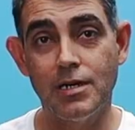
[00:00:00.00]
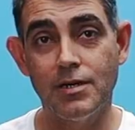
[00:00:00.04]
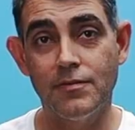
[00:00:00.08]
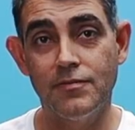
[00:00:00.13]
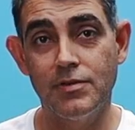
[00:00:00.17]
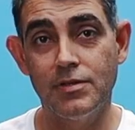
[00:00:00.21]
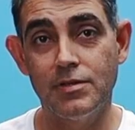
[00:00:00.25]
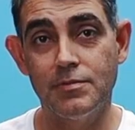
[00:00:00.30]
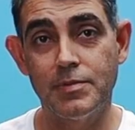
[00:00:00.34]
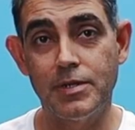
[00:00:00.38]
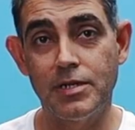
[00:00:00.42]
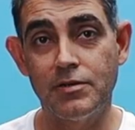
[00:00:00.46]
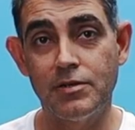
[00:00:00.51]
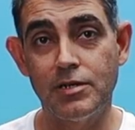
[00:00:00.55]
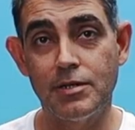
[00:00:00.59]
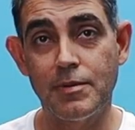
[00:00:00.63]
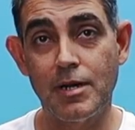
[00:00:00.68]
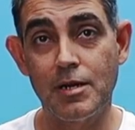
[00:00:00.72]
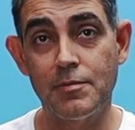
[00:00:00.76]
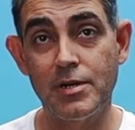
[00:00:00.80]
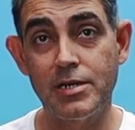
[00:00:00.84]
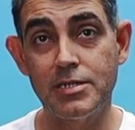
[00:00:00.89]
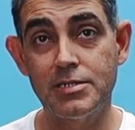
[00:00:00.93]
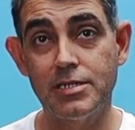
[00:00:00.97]
I feel pretty good
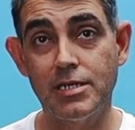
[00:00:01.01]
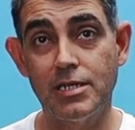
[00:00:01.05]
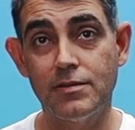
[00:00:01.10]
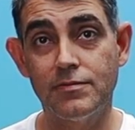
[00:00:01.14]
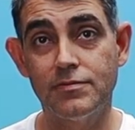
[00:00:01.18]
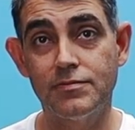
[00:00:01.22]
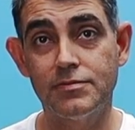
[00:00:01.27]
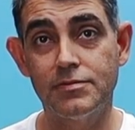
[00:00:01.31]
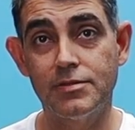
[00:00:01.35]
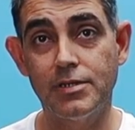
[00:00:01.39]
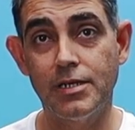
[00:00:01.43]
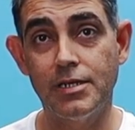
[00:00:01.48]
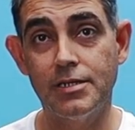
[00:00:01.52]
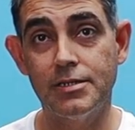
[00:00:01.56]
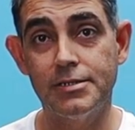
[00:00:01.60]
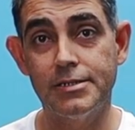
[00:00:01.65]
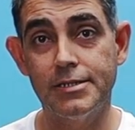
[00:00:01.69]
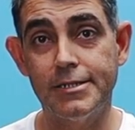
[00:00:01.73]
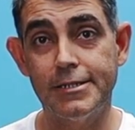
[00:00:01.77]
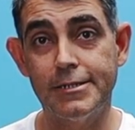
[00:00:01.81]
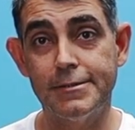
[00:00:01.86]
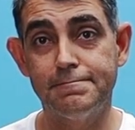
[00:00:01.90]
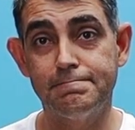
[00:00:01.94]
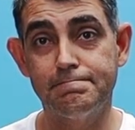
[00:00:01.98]
about myself,
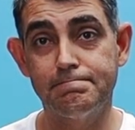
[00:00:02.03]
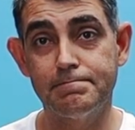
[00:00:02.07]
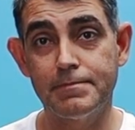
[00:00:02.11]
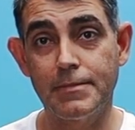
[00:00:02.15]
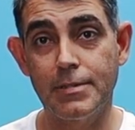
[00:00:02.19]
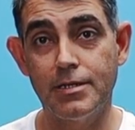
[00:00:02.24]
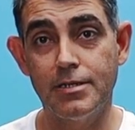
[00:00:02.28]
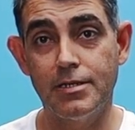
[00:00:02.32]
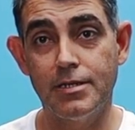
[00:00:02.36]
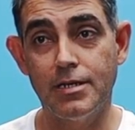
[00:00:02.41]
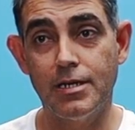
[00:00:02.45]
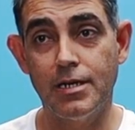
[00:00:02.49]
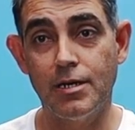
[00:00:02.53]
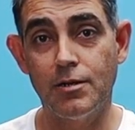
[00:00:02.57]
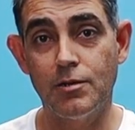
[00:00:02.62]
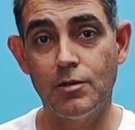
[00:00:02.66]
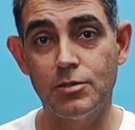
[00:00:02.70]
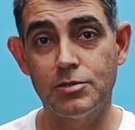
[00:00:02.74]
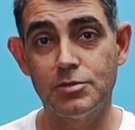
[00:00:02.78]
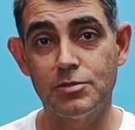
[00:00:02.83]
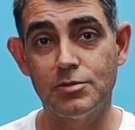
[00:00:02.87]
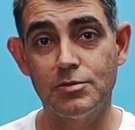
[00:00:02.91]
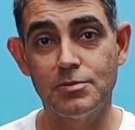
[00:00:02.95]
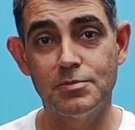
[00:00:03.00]
and I
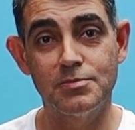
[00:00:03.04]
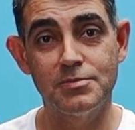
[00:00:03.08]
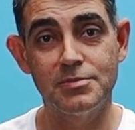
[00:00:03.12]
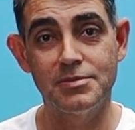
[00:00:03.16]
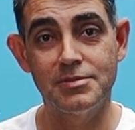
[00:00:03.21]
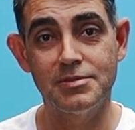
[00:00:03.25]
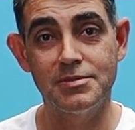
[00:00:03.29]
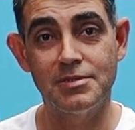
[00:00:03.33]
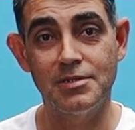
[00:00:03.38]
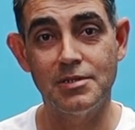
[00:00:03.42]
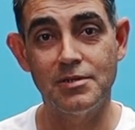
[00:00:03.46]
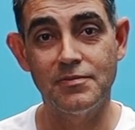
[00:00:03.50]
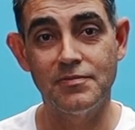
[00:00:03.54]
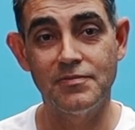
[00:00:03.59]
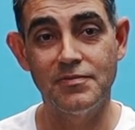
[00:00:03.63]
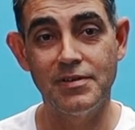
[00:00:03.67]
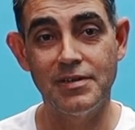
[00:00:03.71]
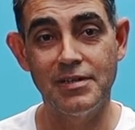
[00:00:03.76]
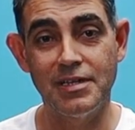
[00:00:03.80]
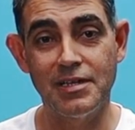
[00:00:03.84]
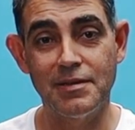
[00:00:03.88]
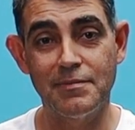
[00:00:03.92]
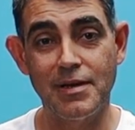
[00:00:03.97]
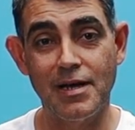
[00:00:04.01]
also,
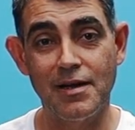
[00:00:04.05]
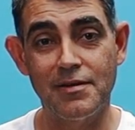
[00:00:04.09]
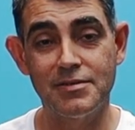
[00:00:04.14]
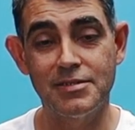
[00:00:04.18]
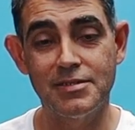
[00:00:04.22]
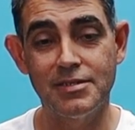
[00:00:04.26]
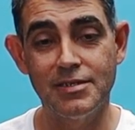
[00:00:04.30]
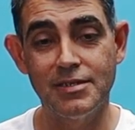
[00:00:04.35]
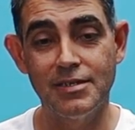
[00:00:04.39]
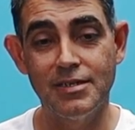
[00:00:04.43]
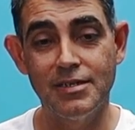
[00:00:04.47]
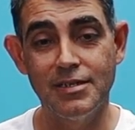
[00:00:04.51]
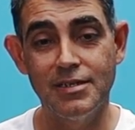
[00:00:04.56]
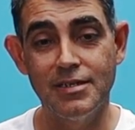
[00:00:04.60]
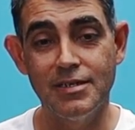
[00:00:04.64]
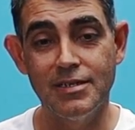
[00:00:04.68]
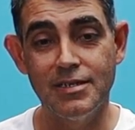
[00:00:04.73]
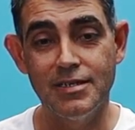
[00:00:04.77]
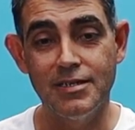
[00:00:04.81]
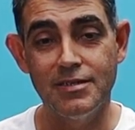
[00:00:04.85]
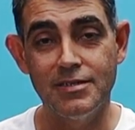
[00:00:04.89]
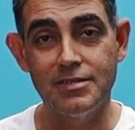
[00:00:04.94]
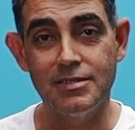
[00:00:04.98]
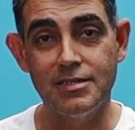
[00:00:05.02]
feeling about
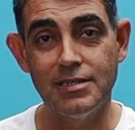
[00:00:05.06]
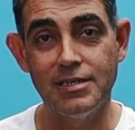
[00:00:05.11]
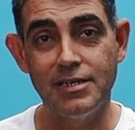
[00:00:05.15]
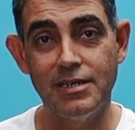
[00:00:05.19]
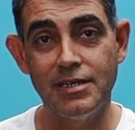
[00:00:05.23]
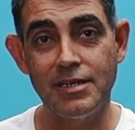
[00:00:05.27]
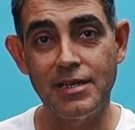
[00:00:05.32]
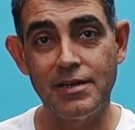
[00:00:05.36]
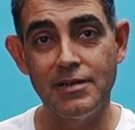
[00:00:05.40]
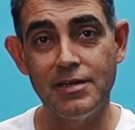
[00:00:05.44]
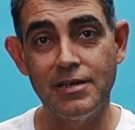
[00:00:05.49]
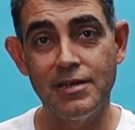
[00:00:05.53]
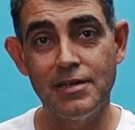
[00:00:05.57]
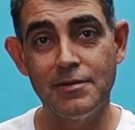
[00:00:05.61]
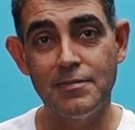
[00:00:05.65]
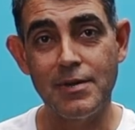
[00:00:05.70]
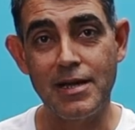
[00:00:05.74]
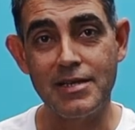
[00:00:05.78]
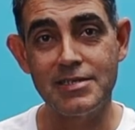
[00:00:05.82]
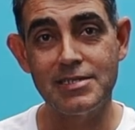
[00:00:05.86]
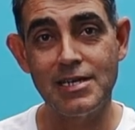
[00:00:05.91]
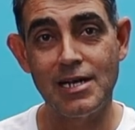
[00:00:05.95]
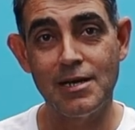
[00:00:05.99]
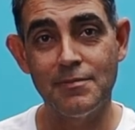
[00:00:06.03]
leading by
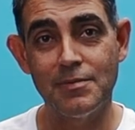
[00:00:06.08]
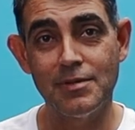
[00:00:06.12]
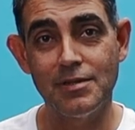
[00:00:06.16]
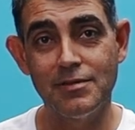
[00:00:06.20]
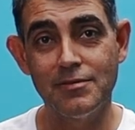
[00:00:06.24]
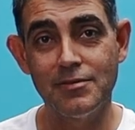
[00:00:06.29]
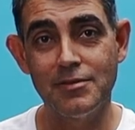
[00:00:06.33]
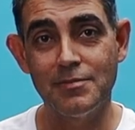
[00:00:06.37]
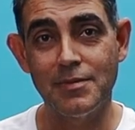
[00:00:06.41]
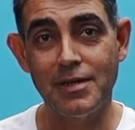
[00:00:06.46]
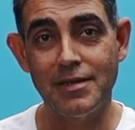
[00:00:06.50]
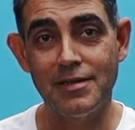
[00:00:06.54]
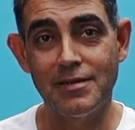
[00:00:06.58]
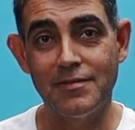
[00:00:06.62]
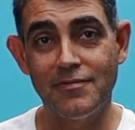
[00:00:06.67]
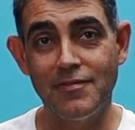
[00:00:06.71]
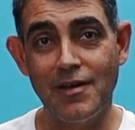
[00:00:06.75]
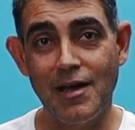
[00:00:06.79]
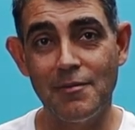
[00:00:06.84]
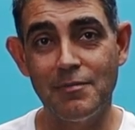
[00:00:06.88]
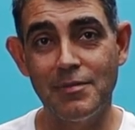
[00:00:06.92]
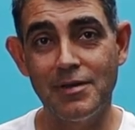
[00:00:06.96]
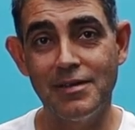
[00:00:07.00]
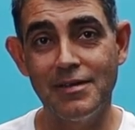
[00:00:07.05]
example with my
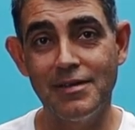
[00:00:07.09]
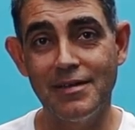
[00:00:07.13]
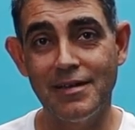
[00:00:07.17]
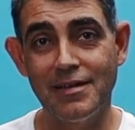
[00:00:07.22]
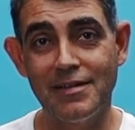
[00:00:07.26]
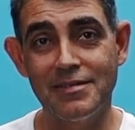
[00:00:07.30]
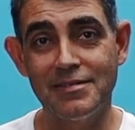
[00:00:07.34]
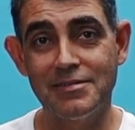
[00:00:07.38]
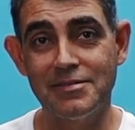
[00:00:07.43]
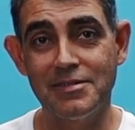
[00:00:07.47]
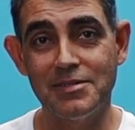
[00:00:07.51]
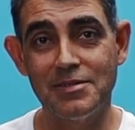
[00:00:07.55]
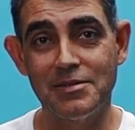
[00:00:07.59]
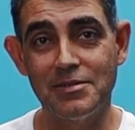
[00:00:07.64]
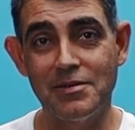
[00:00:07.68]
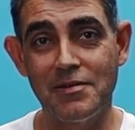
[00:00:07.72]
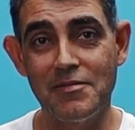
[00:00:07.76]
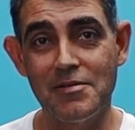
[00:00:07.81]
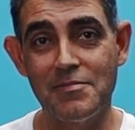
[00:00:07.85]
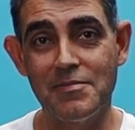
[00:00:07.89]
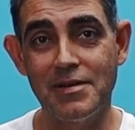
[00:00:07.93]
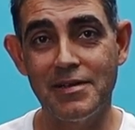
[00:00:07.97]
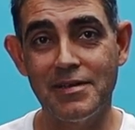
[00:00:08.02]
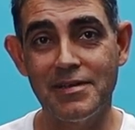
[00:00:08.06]
family, and
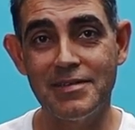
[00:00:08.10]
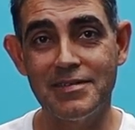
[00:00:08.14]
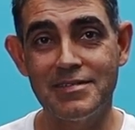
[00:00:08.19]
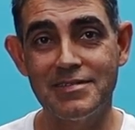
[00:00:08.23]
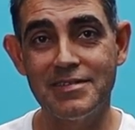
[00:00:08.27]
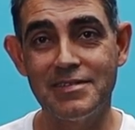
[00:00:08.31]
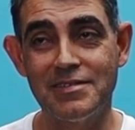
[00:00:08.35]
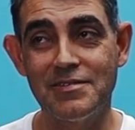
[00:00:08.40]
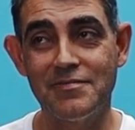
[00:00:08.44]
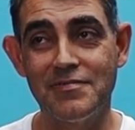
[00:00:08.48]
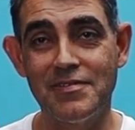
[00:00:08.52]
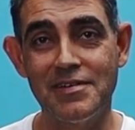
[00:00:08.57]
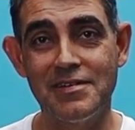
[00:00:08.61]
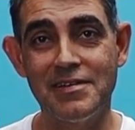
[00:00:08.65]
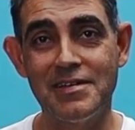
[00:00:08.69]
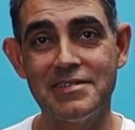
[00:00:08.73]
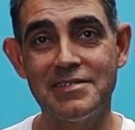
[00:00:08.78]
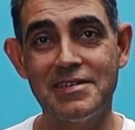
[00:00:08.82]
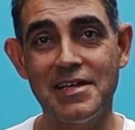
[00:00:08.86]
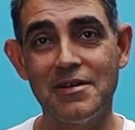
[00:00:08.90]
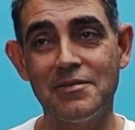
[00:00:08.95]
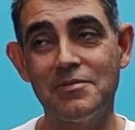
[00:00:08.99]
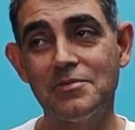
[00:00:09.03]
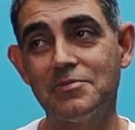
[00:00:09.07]
everybody is into
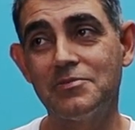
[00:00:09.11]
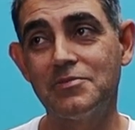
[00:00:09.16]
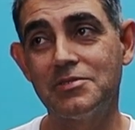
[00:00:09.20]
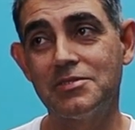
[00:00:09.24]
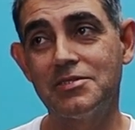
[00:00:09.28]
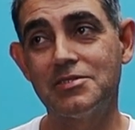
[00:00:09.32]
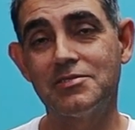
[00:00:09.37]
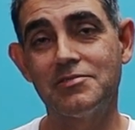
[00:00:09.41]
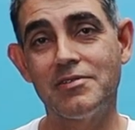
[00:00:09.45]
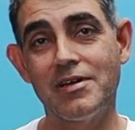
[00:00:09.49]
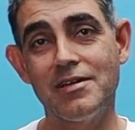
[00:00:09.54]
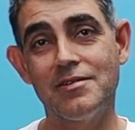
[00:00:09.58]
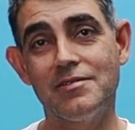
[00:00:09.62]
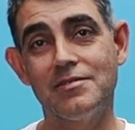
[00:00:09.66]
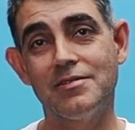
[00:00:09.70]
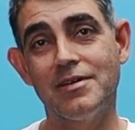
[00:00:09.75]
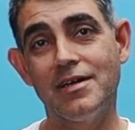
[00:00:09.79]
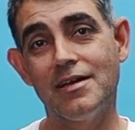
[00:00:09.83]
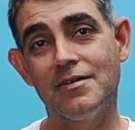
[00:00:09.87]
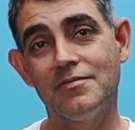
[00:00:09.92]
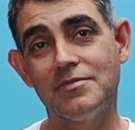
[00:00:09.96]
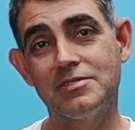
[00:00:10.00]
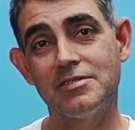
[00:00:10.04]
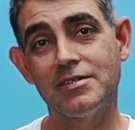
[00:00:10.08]
fitness now, which is great,
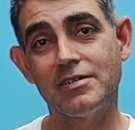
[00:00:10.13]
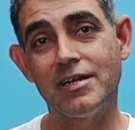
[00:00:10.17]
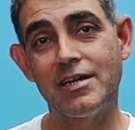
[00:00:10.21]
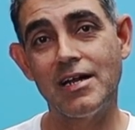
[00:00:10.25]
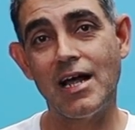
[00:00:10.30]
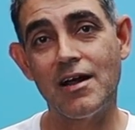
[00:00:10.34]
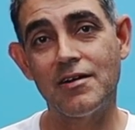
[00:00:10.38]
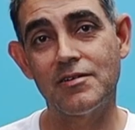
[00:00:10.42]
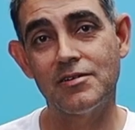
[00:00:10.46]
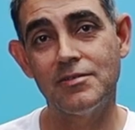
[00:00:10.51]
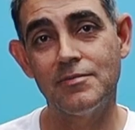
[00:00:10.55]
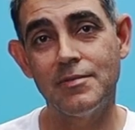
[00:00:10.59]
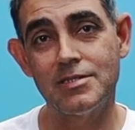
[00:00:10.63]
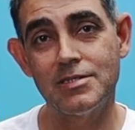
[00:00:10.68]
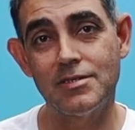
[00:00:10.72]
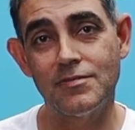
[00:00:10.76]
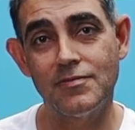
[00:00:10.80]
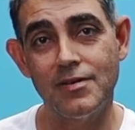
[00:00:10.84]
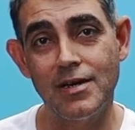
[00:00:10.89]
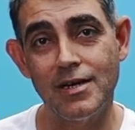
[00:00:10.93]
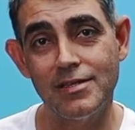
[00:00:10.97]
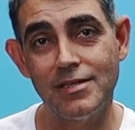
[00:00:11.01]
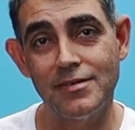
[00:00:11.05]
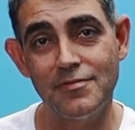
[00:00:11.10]
and it's a great outcome as a
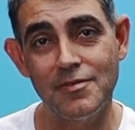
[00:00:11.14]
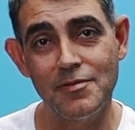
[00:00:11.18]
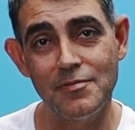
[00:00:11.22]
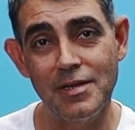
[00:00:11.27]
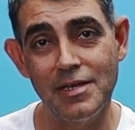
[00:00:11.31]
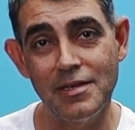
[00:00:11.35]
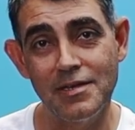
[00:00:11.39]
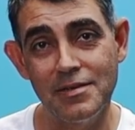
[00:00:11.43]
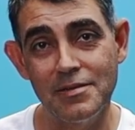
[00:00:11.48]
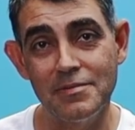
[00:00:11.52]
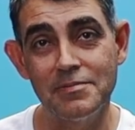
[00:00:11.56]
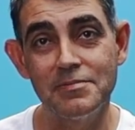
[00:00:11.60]
father for me.